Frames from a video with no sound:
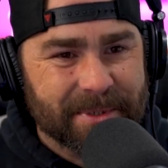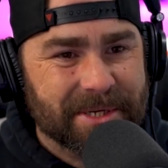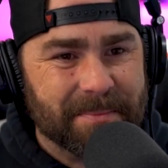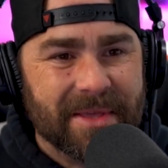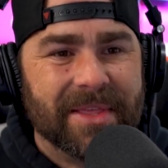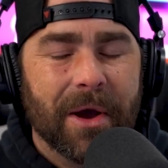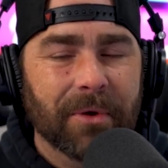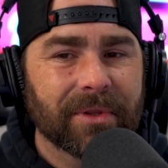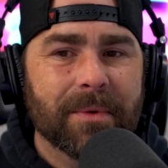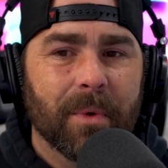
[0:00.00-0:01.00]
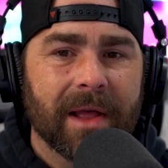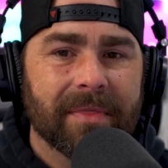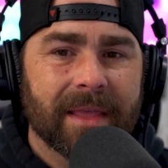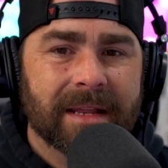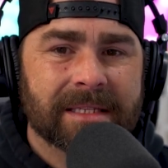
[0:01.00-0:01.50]
to be the only one
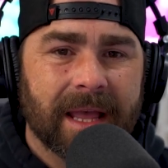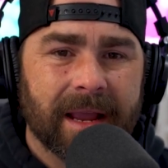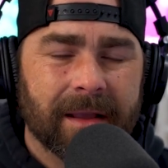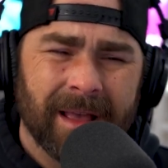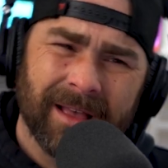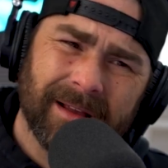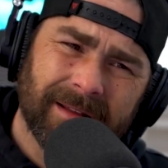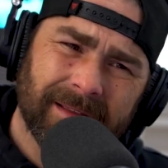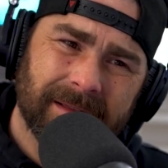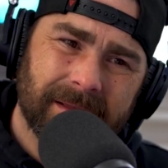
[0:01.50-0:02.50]
that is like, huh?